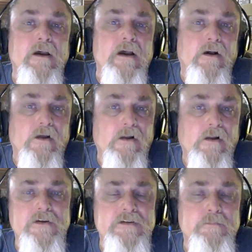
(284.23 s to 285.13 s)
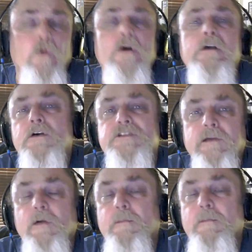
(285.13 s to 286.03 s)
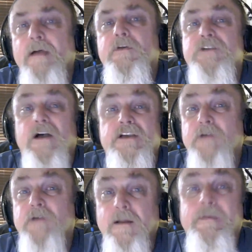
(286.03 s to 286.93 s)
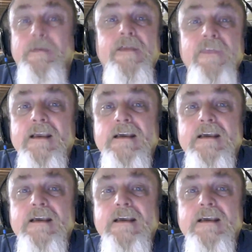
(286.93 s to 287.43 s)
close more closely remembers Australopithecus